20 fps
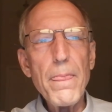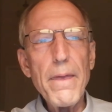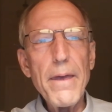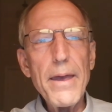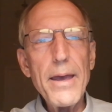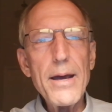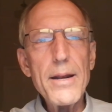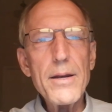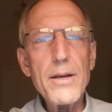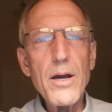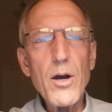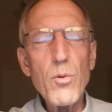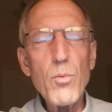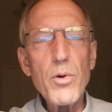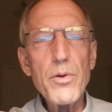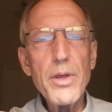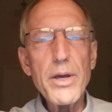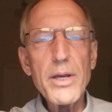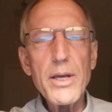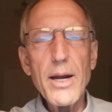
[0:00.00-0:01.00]
And
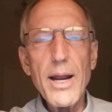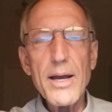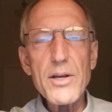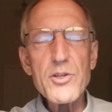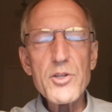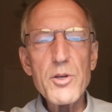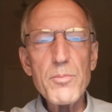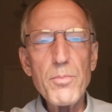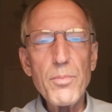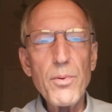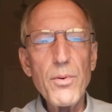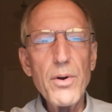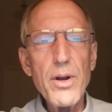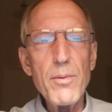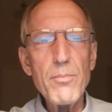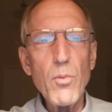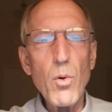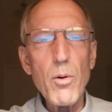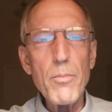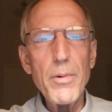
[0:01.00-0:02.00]
where they could actually
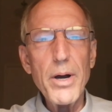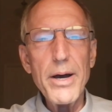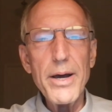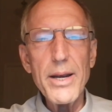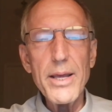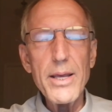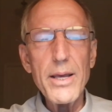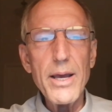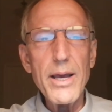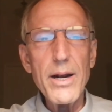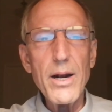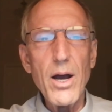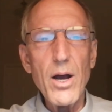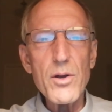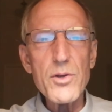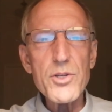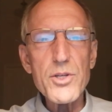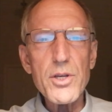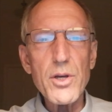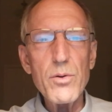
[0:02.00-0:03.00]
print more money, and
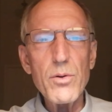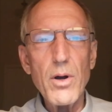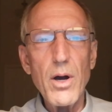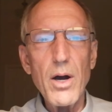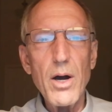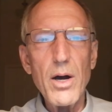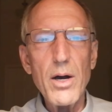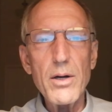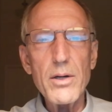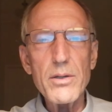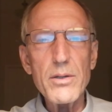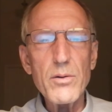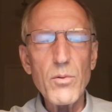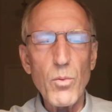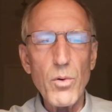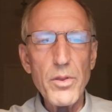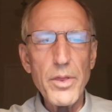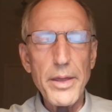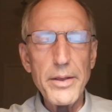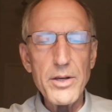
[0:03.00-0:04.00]
also
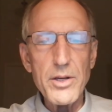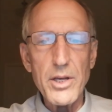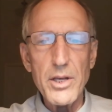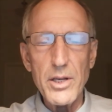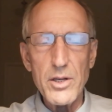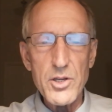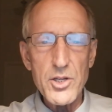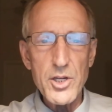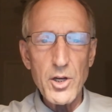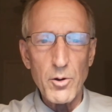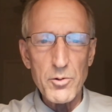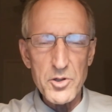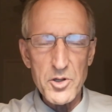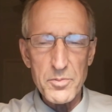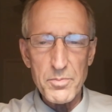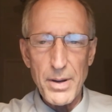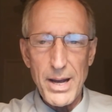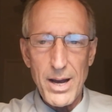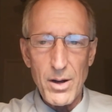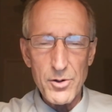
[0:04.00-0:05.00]
where they can still
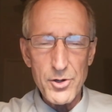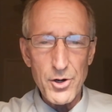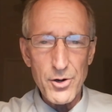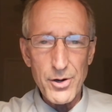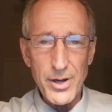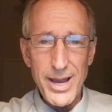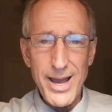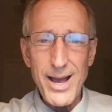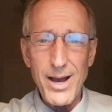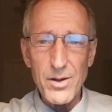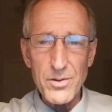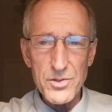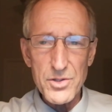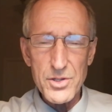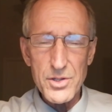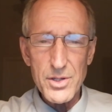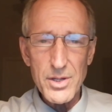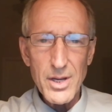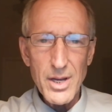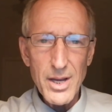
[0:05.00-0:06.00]
spy on your
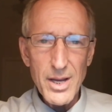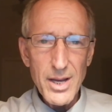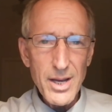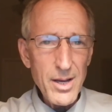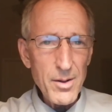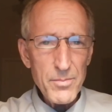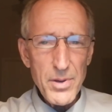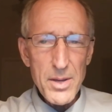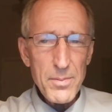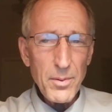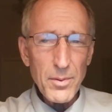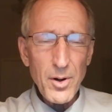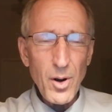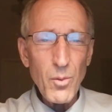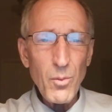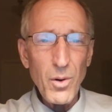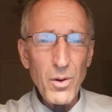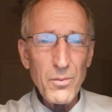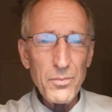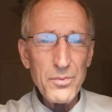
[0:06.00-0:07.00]
accounts. People
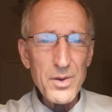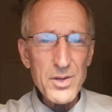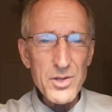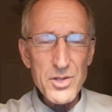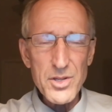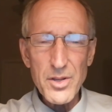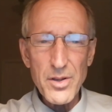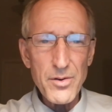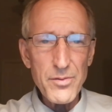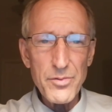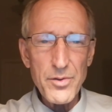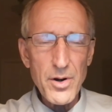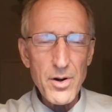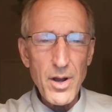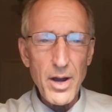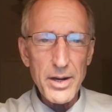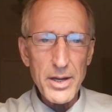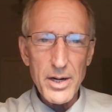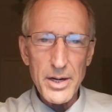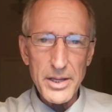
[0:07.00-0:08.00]
don't want this. They're
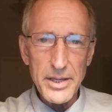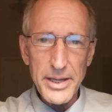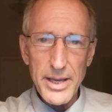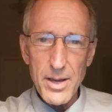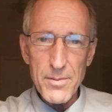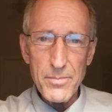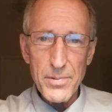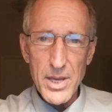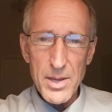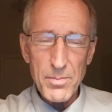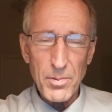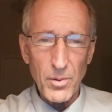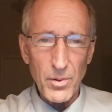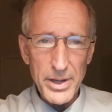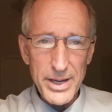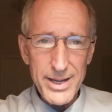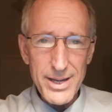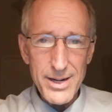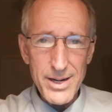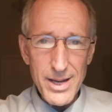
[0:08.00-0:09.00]
not going to get people
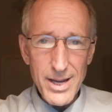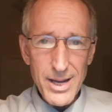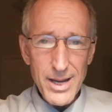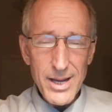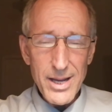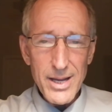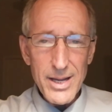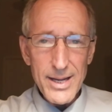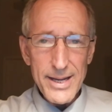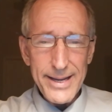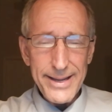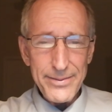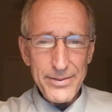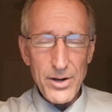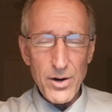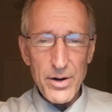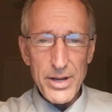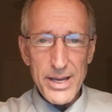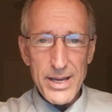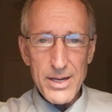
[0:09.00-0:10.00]

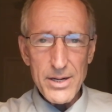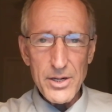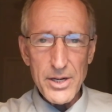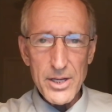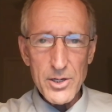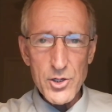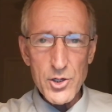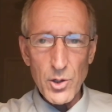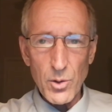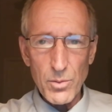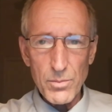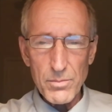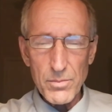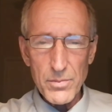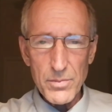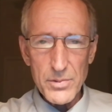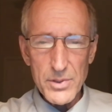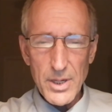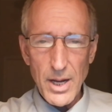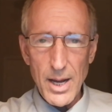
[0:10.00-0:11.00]
that are in
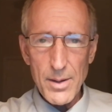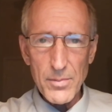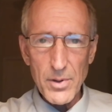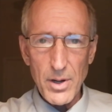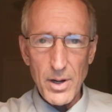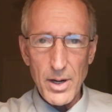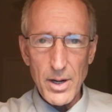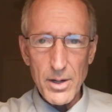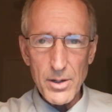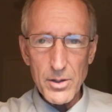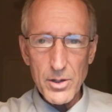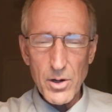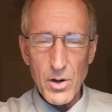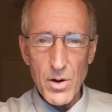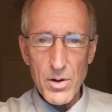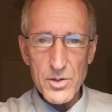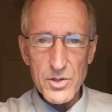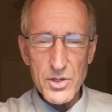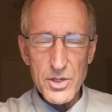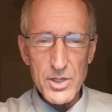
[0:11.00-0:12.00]
digital type
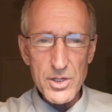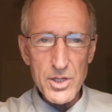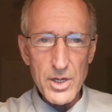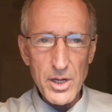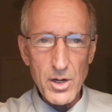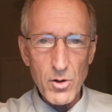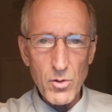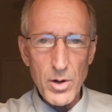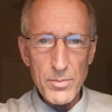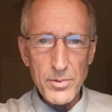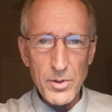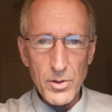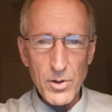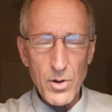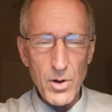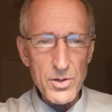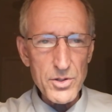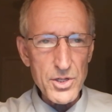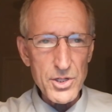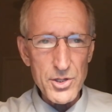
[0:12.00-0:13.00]
currencies and
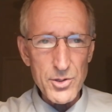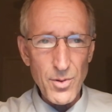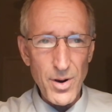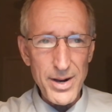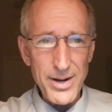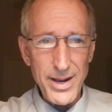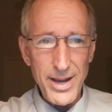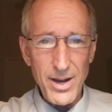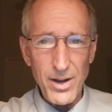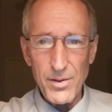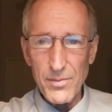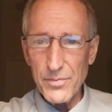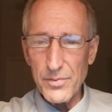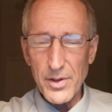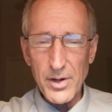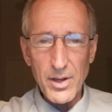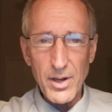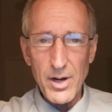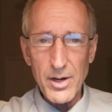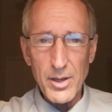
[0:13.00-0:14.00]
cryptocurrencies right now.
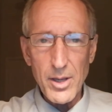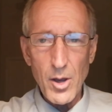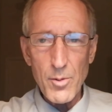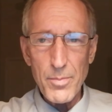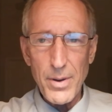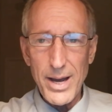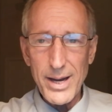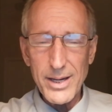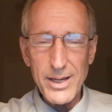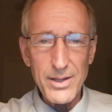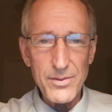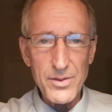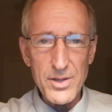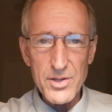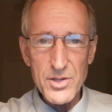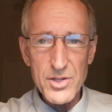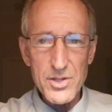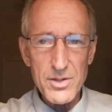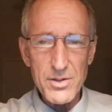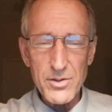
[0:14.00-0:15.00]
They're going to go back in
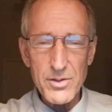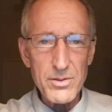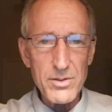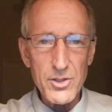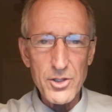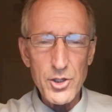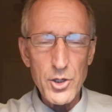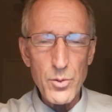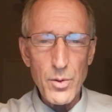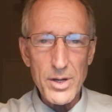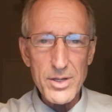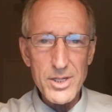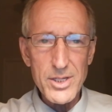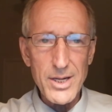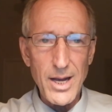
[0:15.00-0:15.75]
this U.S.